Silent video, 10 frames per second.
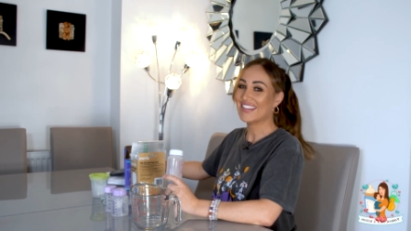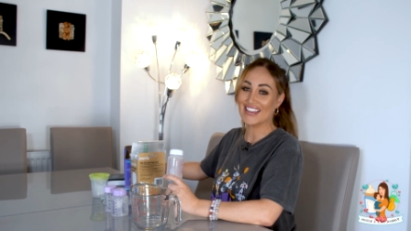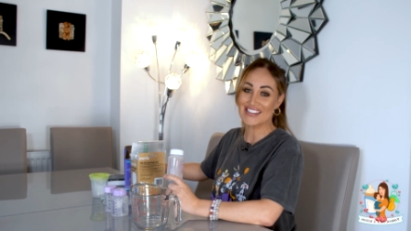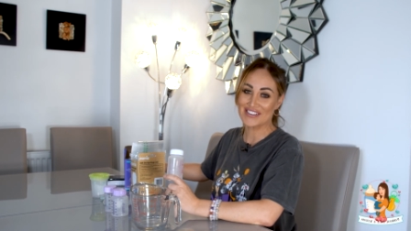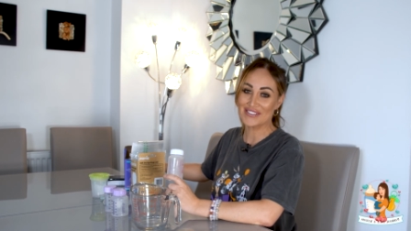
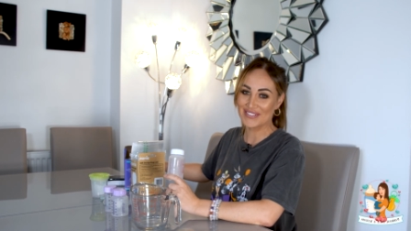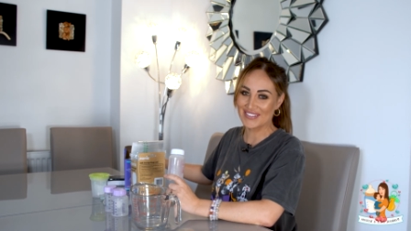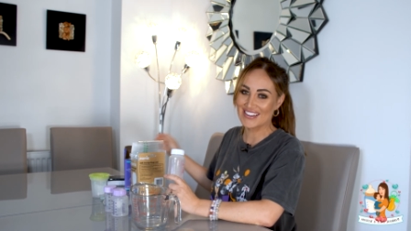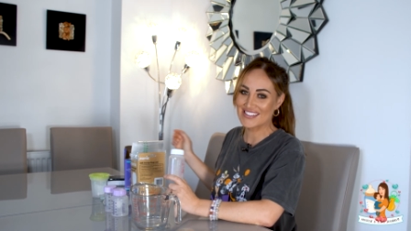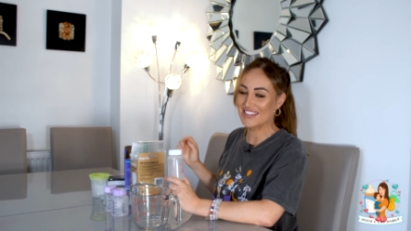That's how
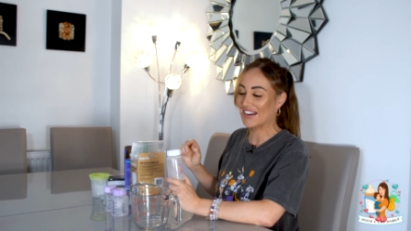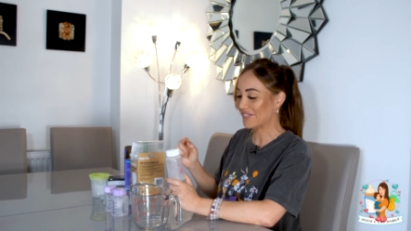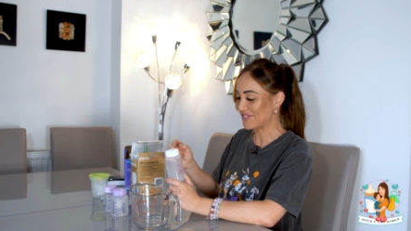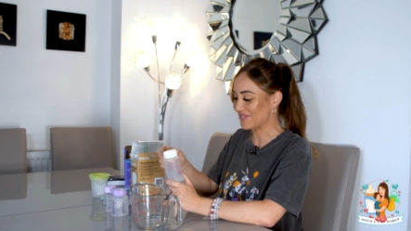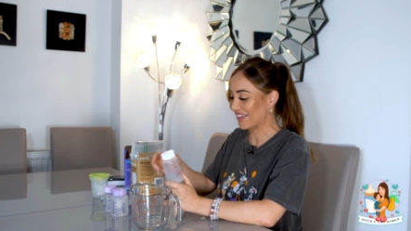organised you
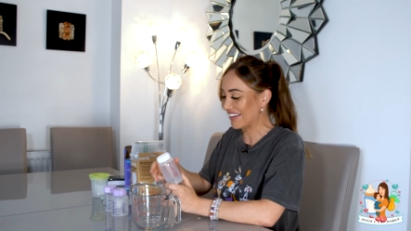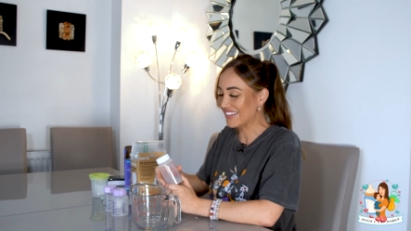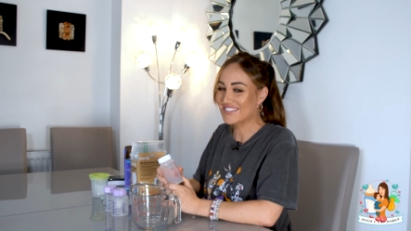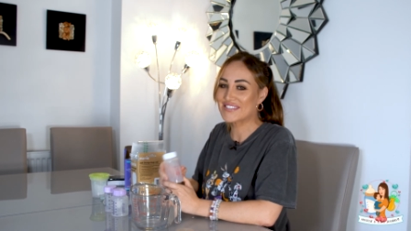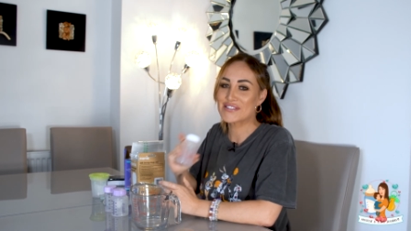have to be.
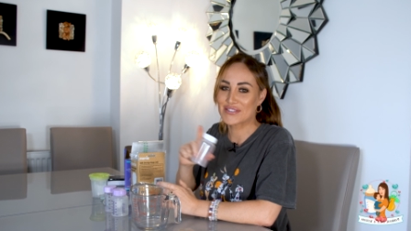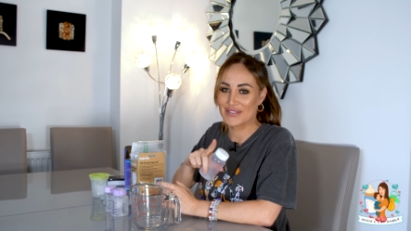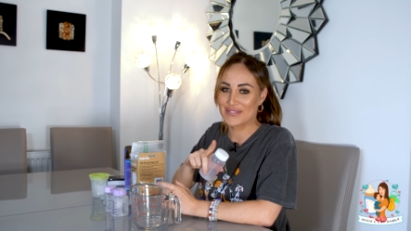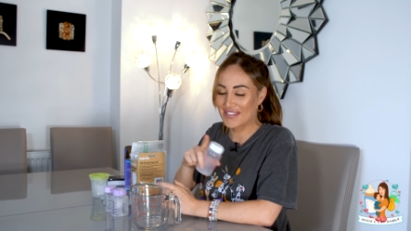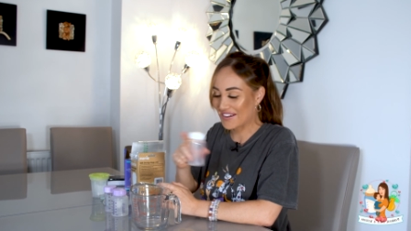Sorry
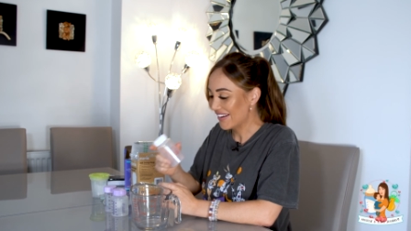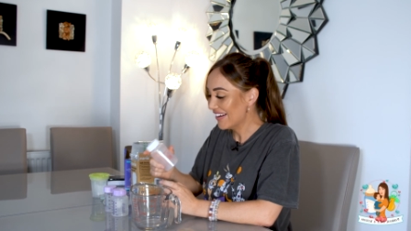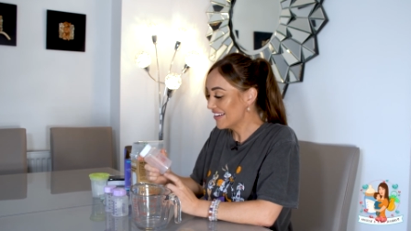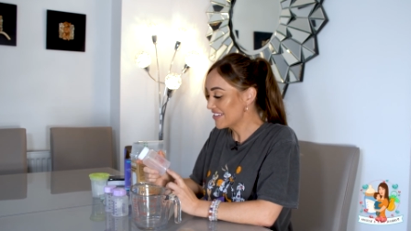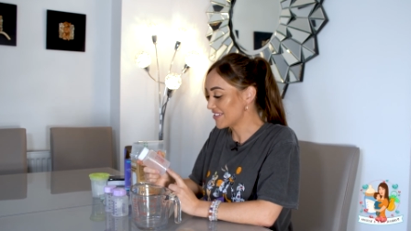about that.
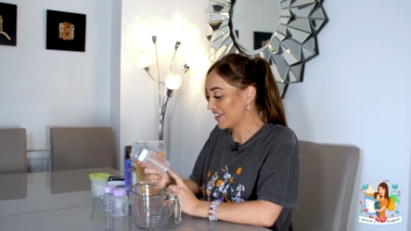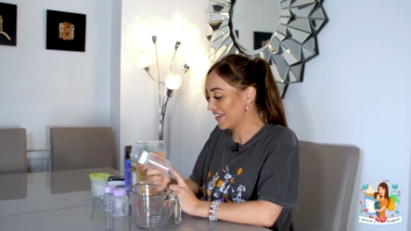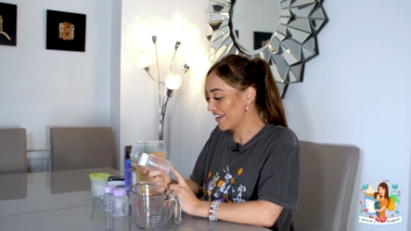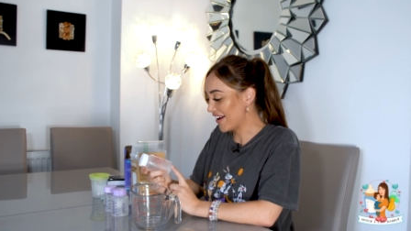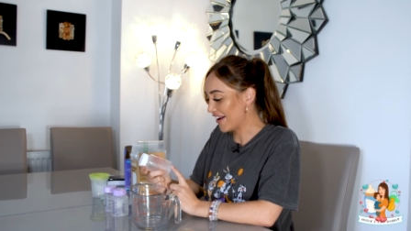
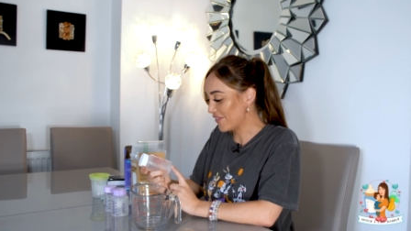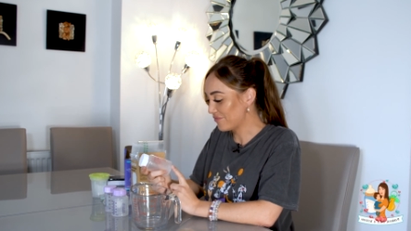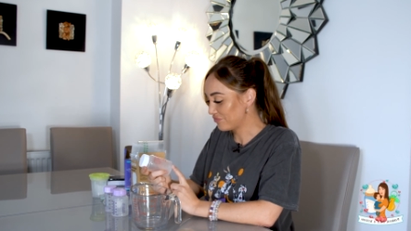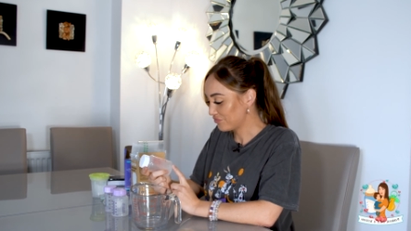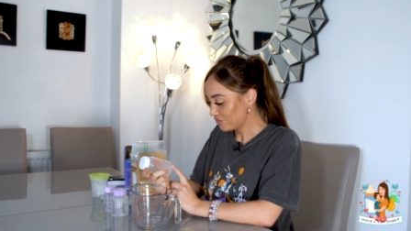
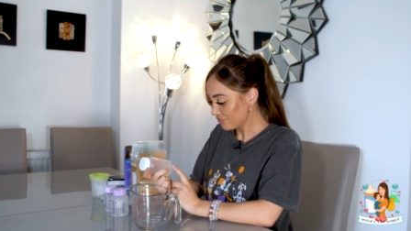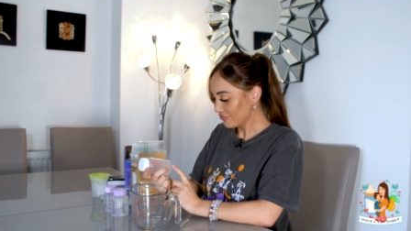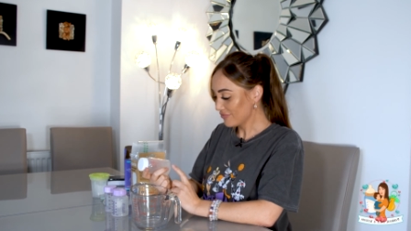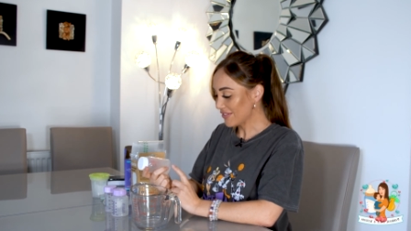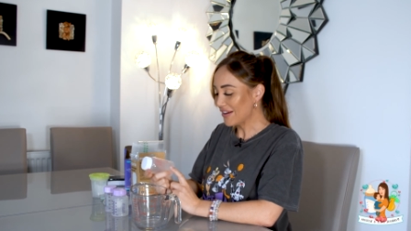So,
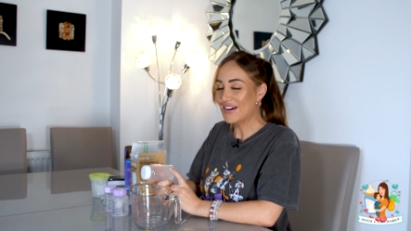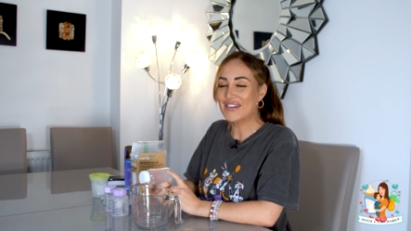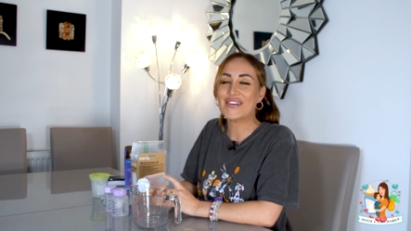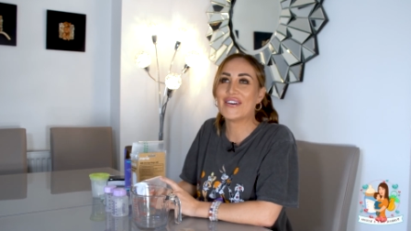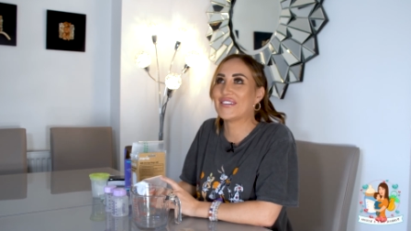
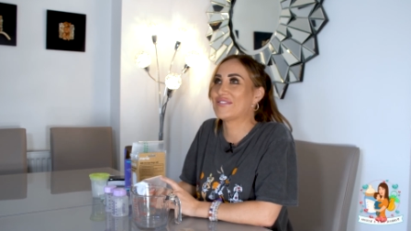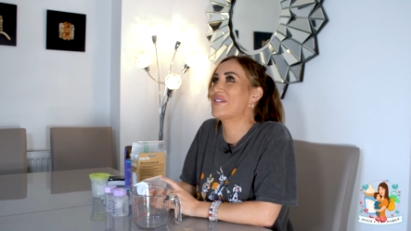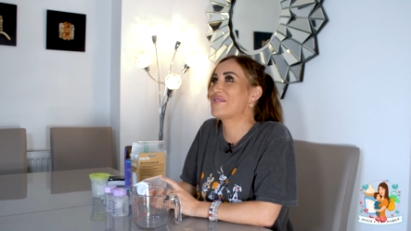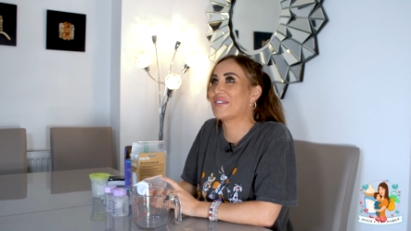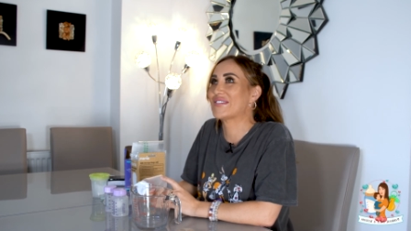God,
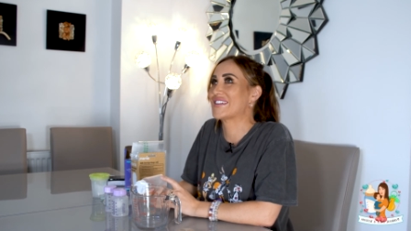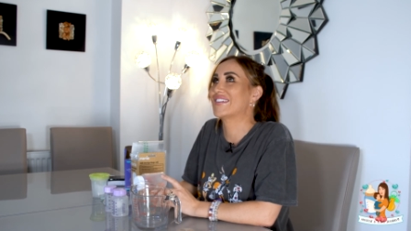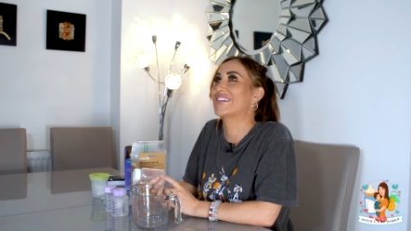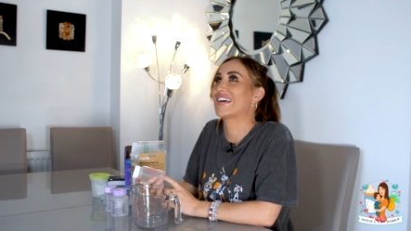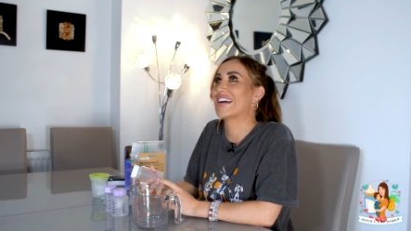what bit was I
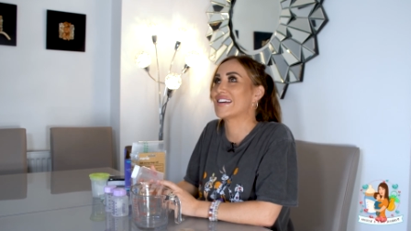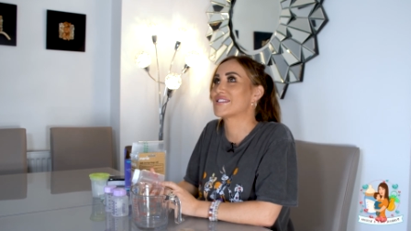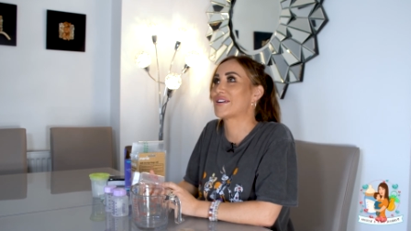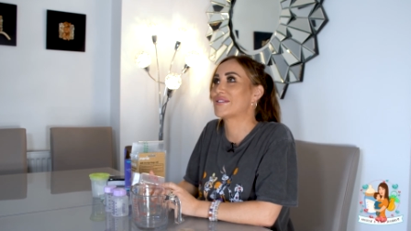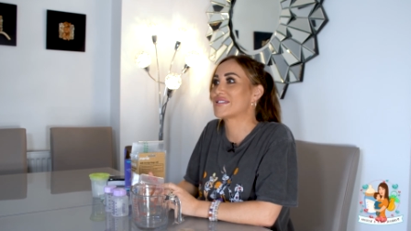on? Okay,
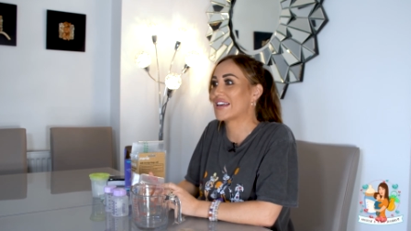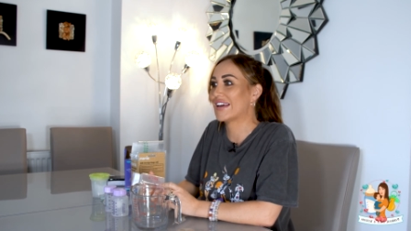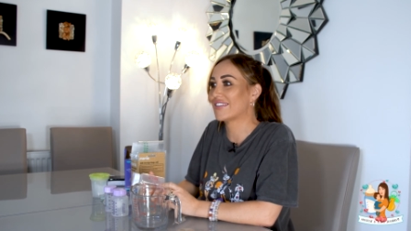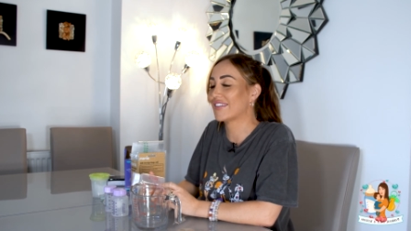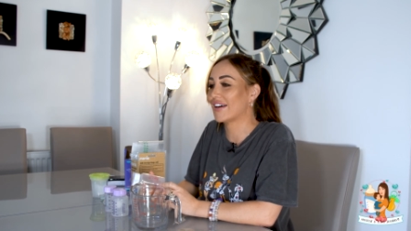so I was
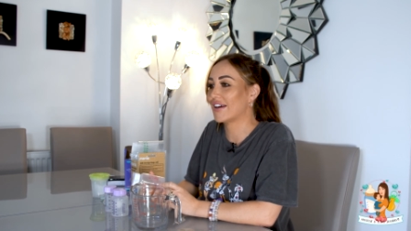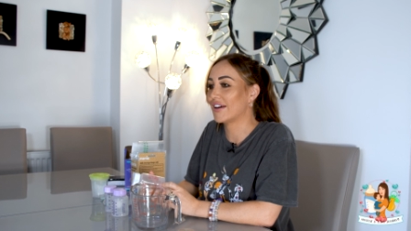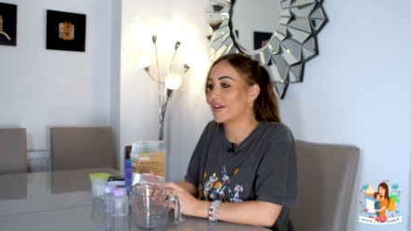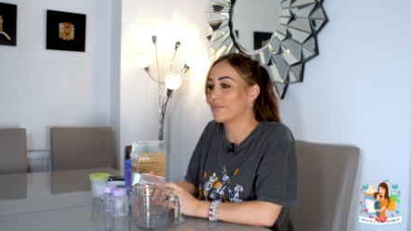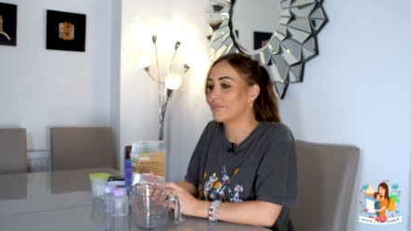saying
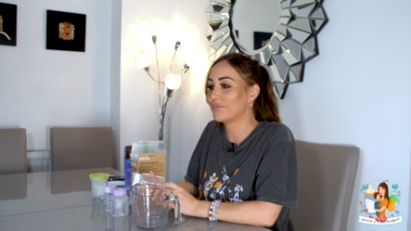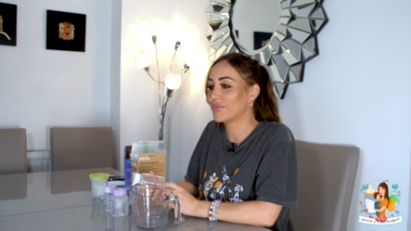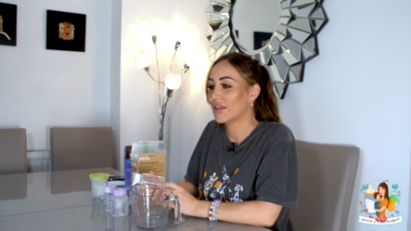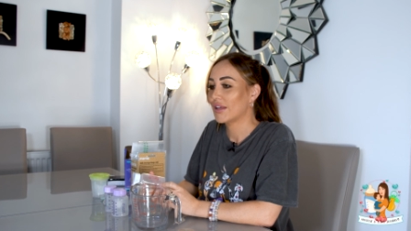that